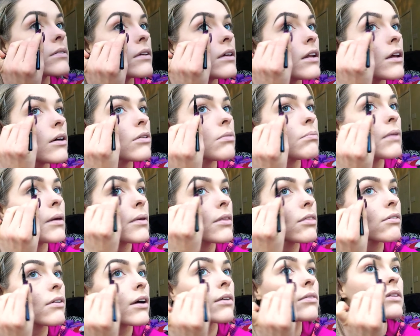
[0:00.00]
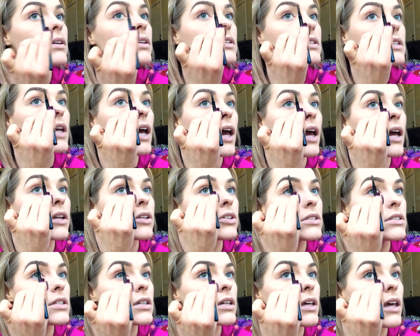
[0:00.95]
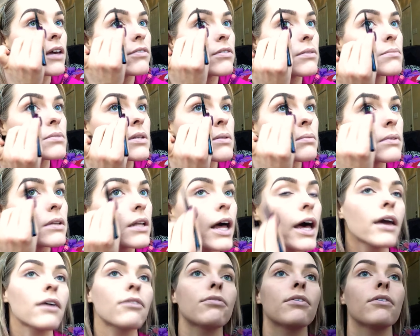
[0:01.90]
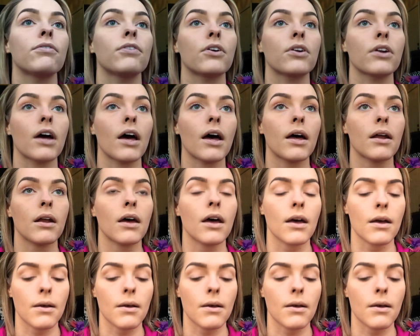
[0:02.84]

you know, maybe throughout the day, just to give them some life if you're not